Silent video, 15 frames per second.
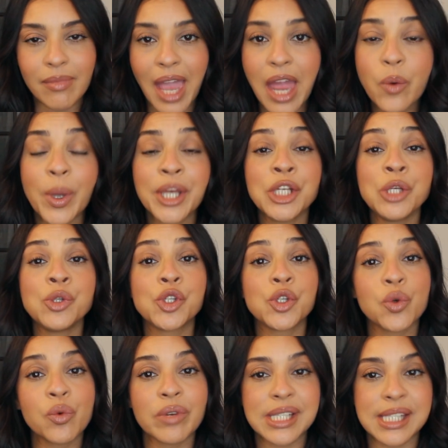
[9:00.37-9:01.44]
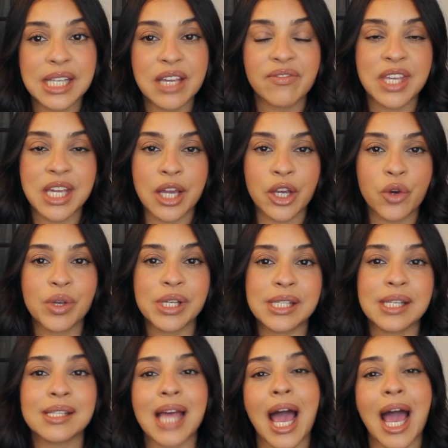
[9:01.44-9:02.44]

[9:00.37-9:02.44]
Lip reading: and when you do receive the increases,